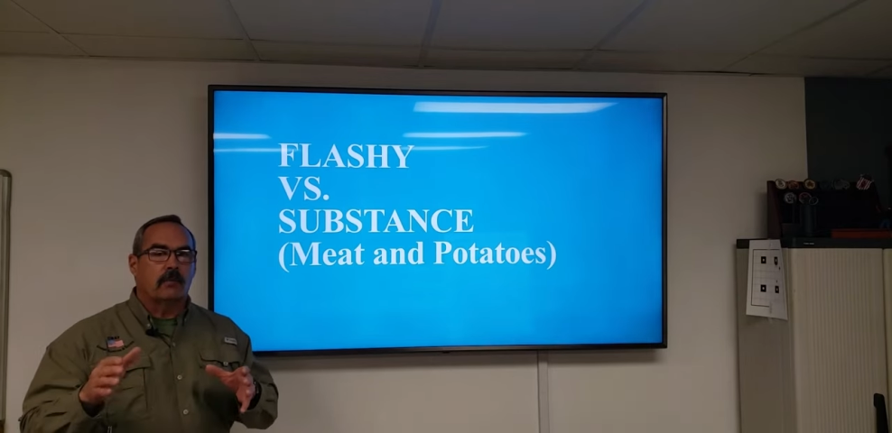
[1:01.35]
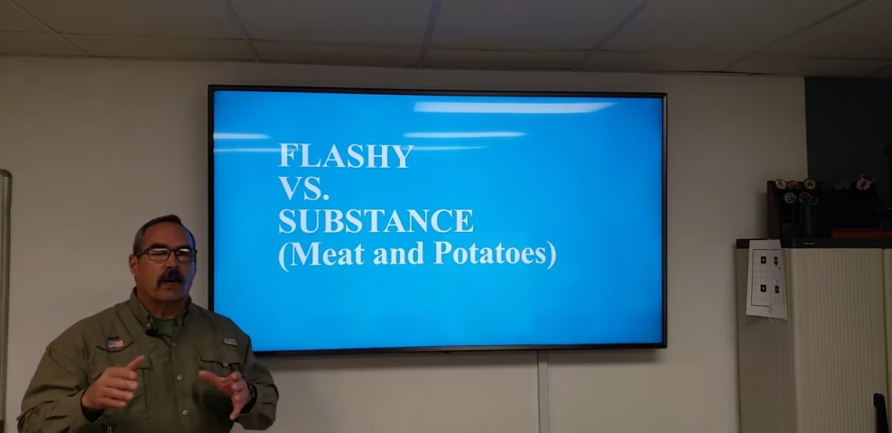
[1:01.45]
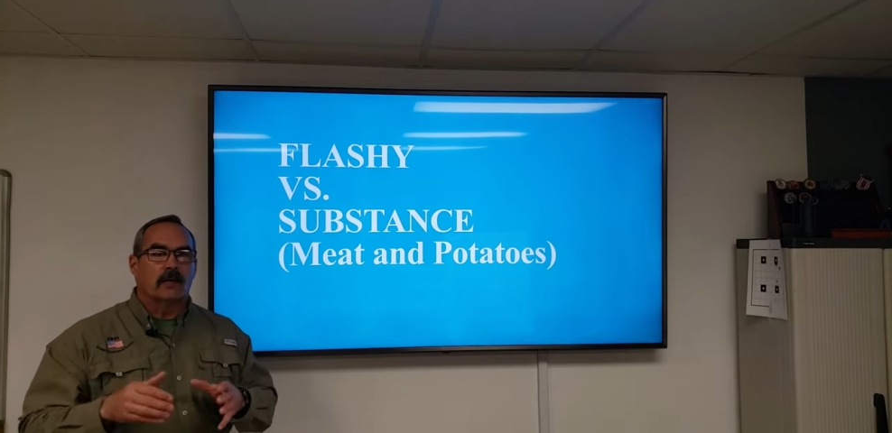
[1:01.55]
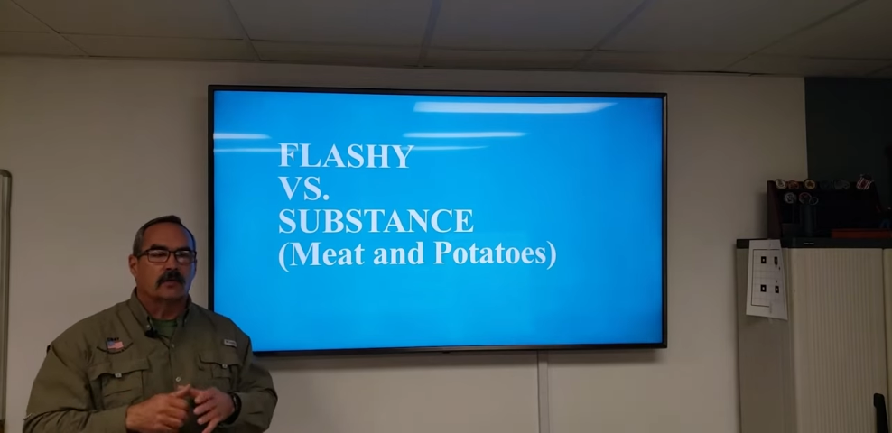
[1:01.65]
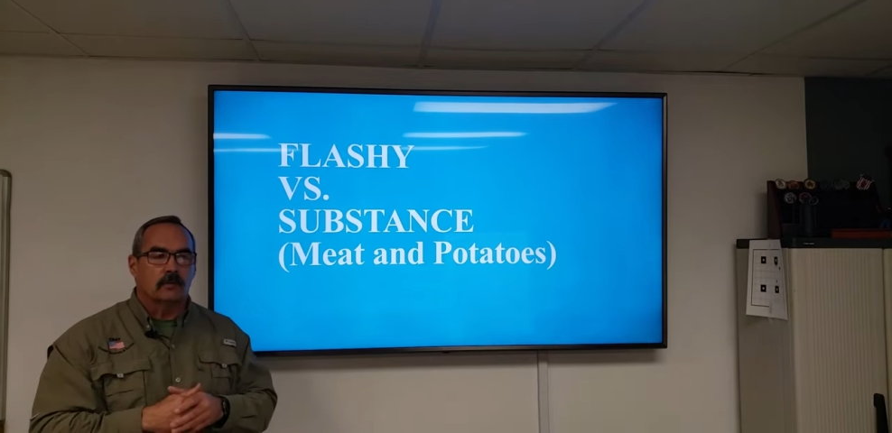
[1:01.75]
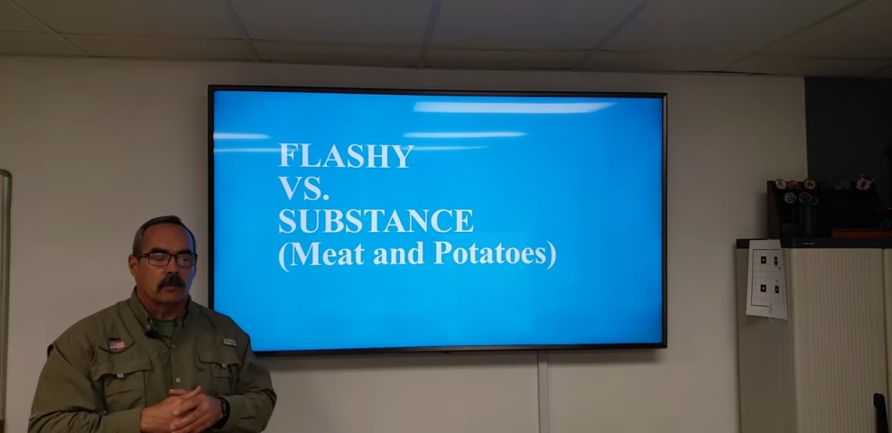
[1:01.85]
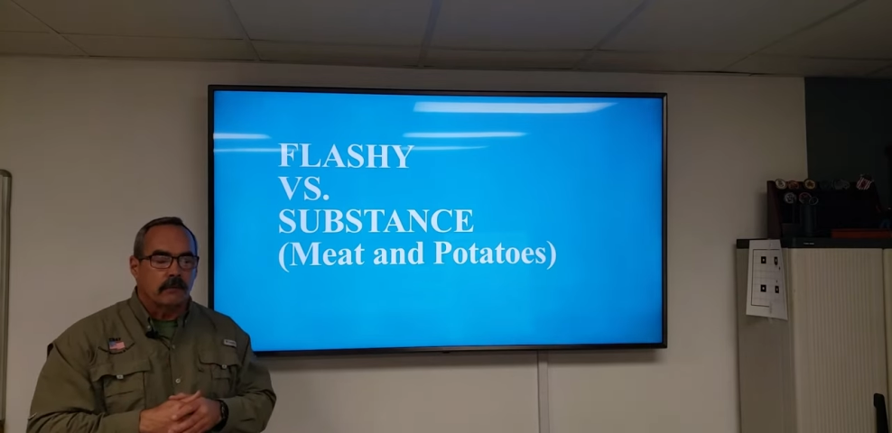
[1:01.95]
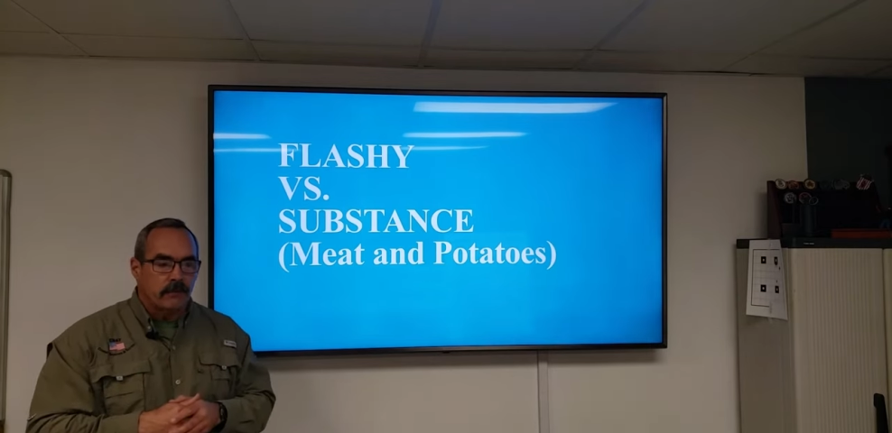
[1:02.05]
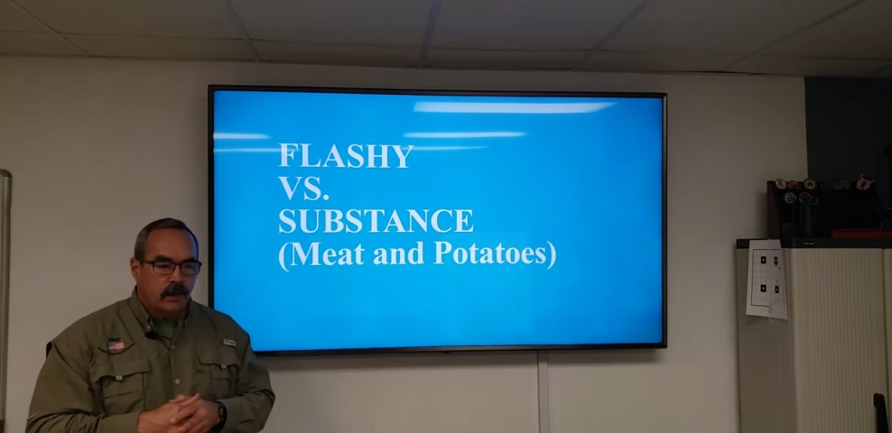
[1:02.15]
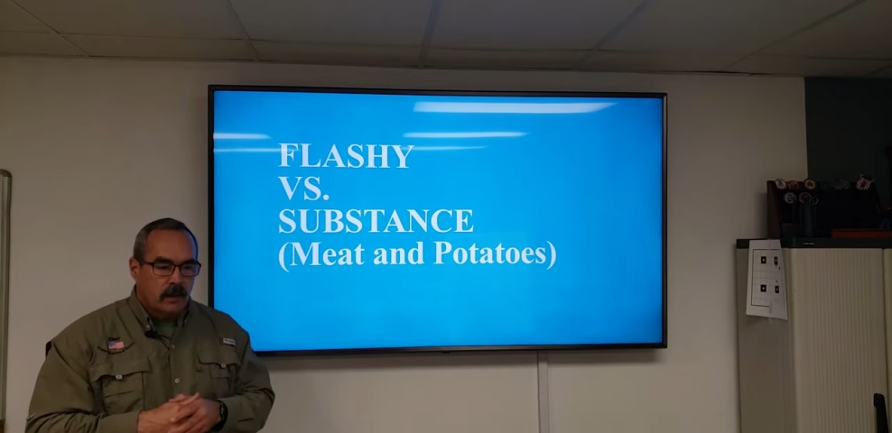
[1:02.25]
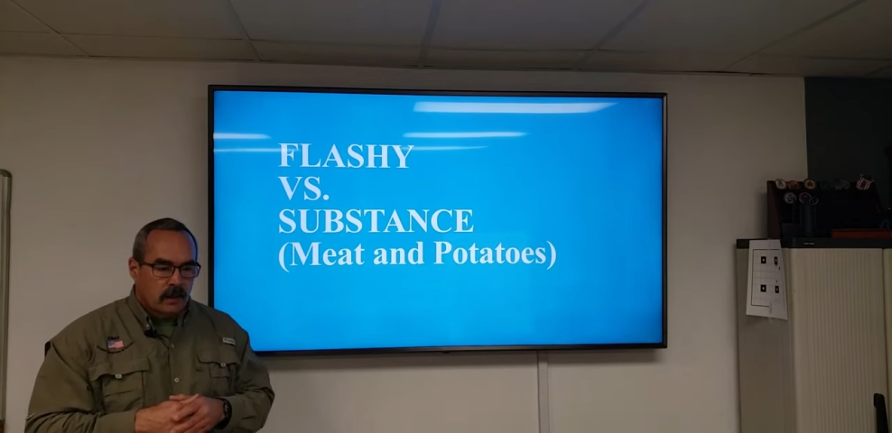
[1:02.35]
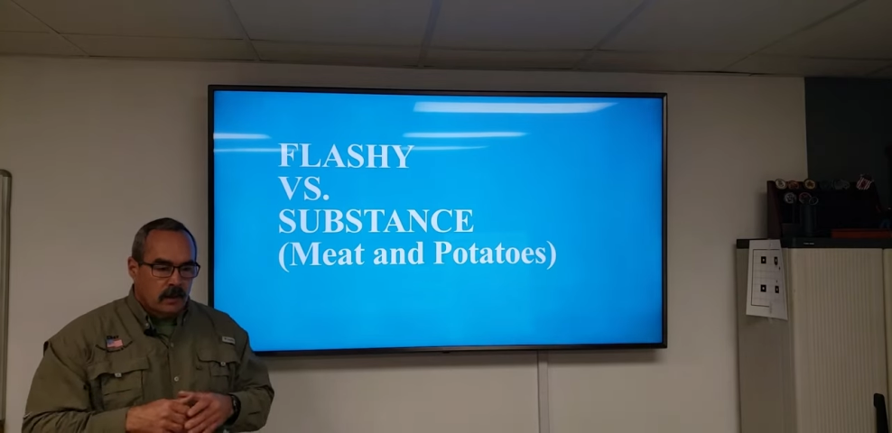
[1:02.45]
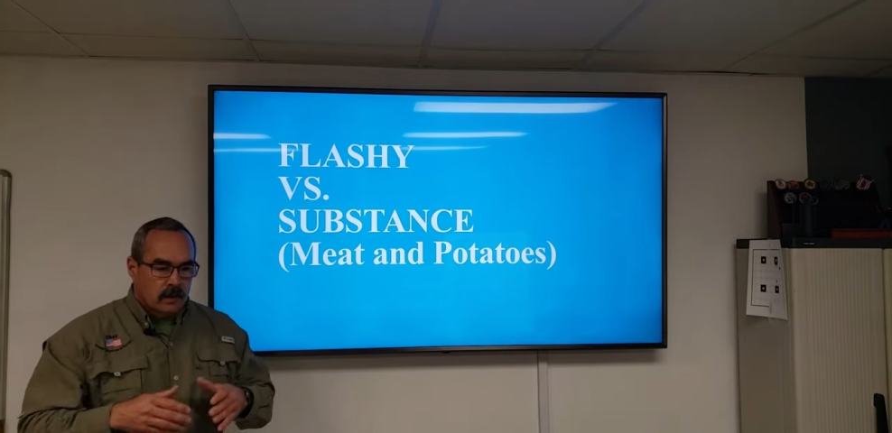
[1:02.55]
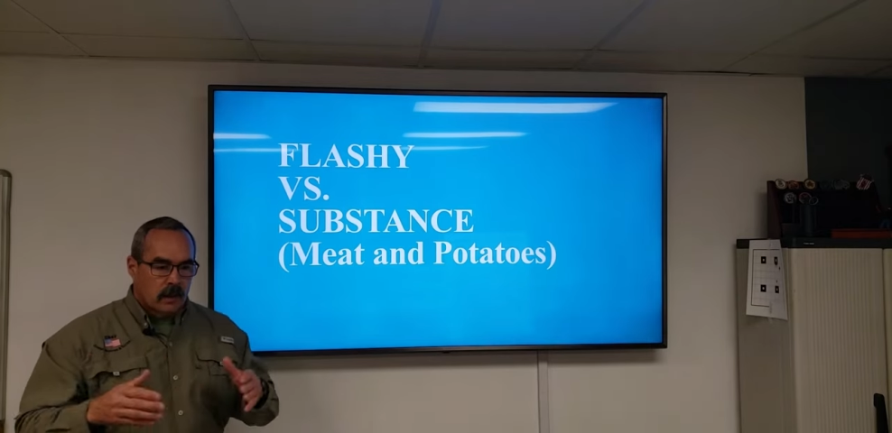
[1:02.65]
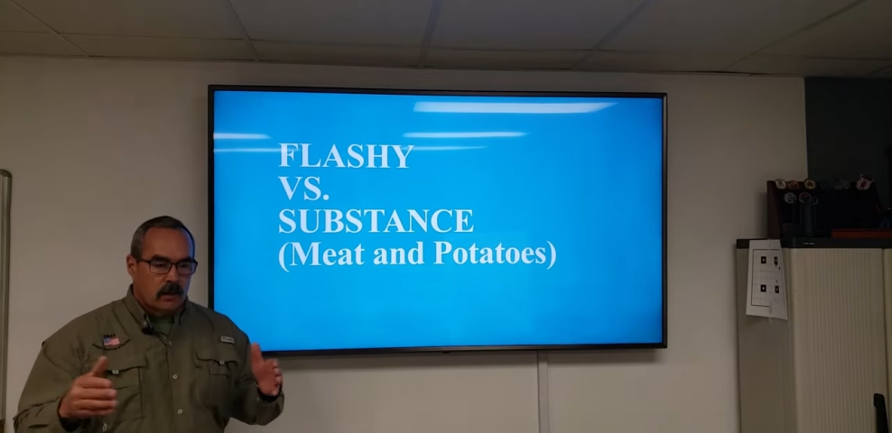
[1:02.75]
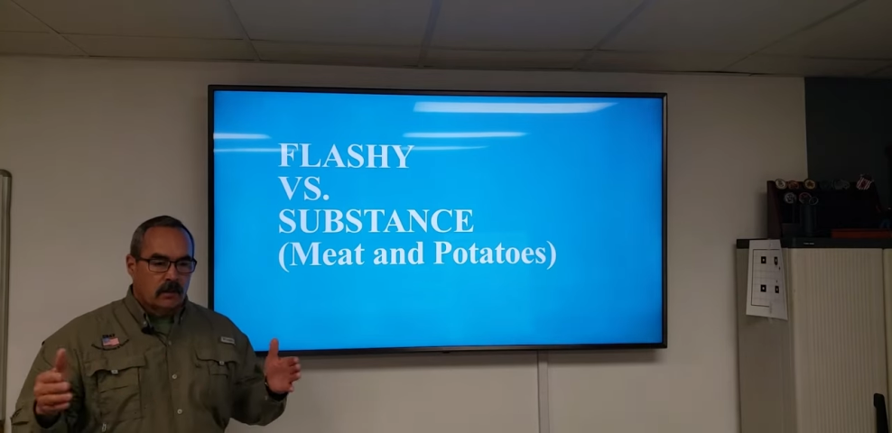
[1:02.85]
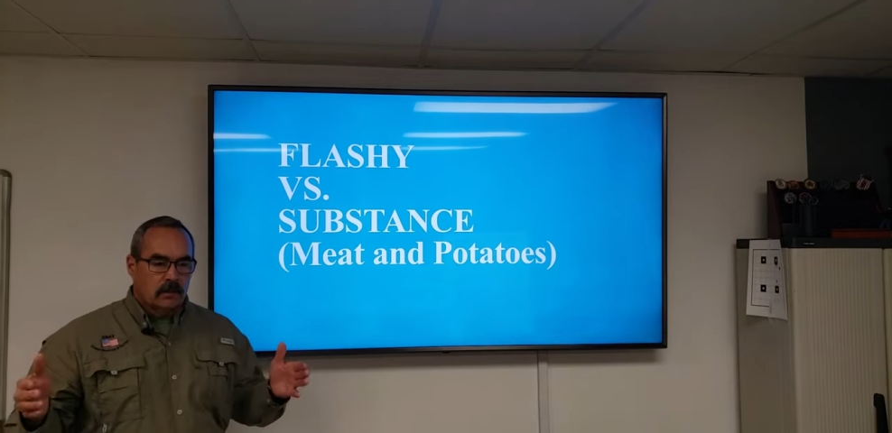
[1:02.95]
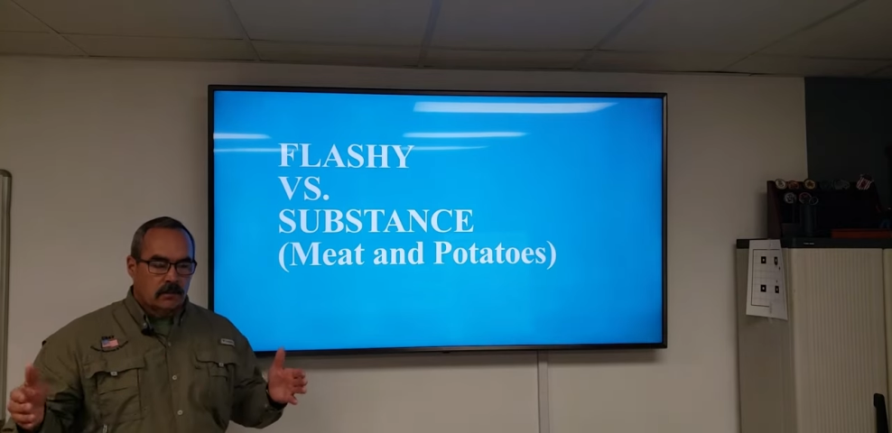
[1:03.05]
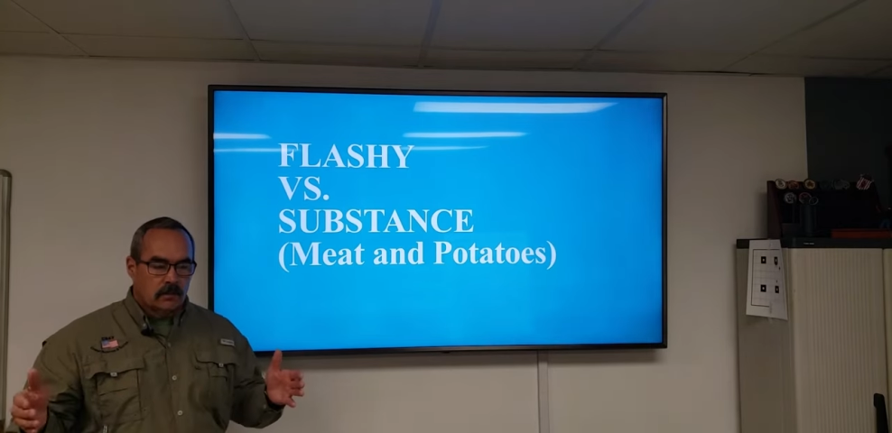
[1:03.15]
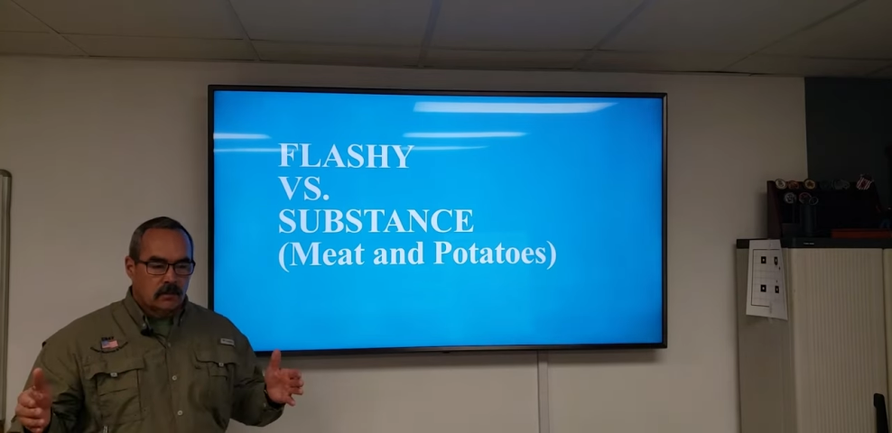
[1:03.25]
possible.
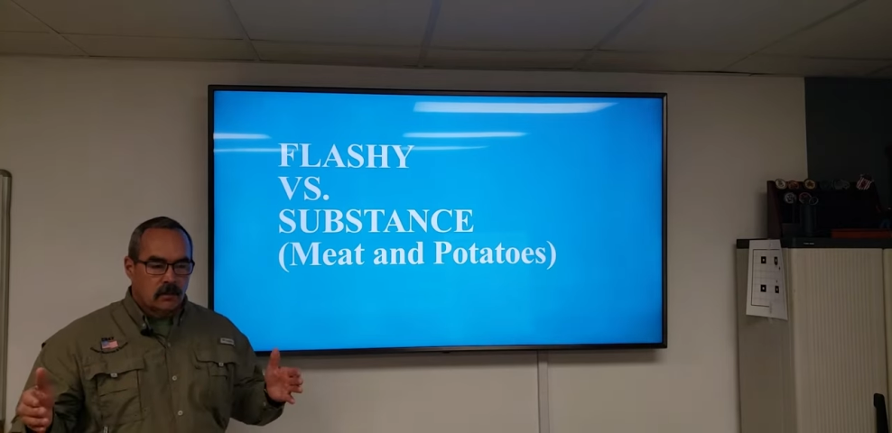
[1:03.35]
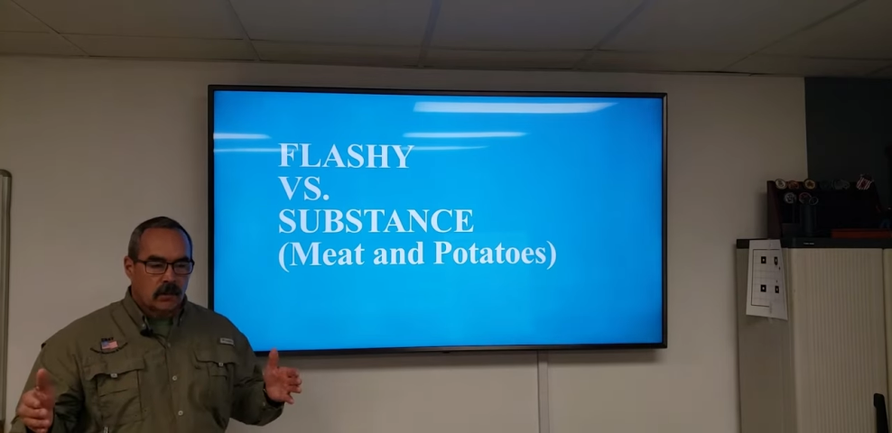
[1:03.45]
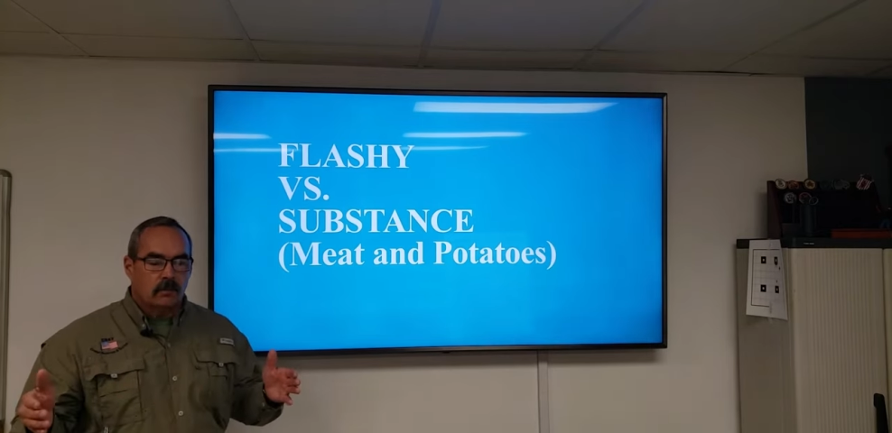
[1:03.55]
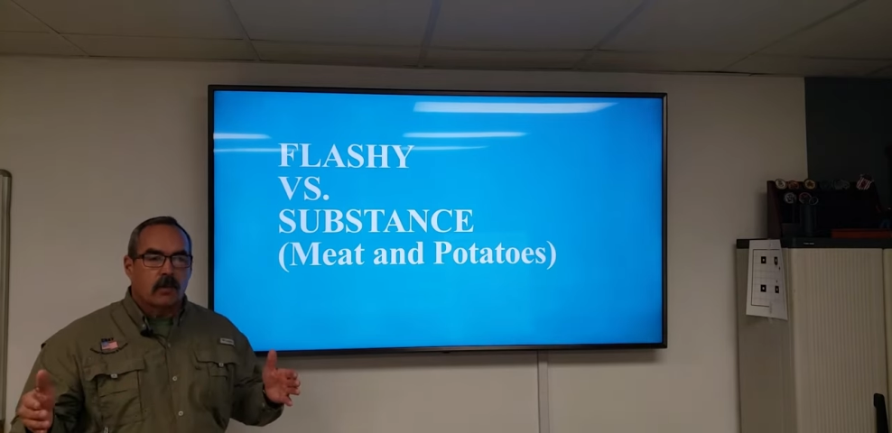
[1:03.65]
Now, what are the